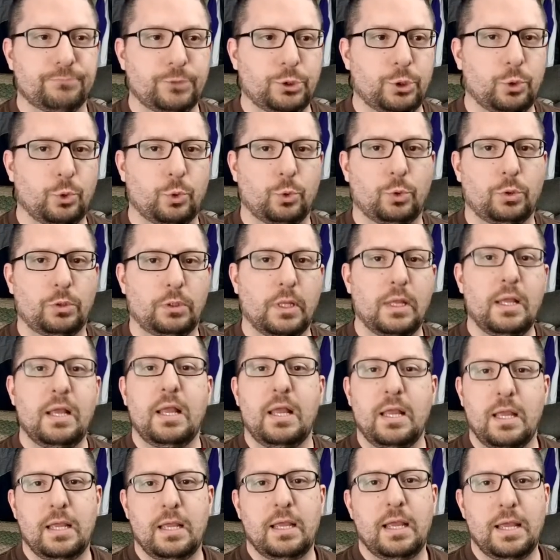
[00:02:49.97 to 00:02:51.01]
cool,
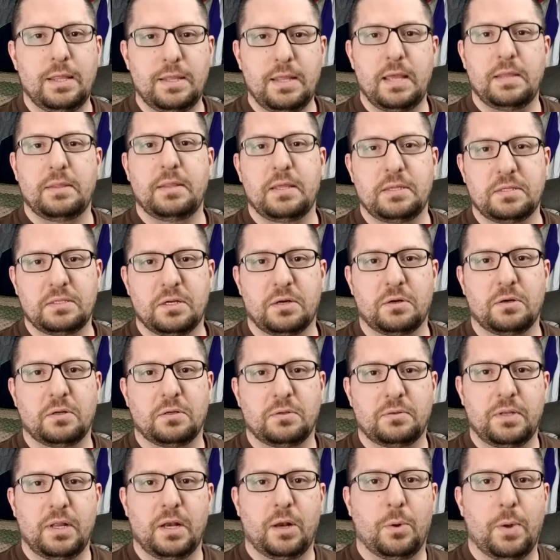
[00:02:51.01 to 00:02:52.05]
and then they
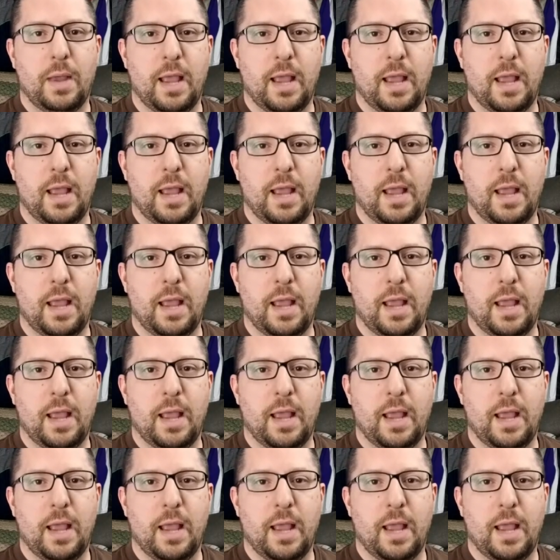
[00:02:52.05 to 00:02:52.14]
started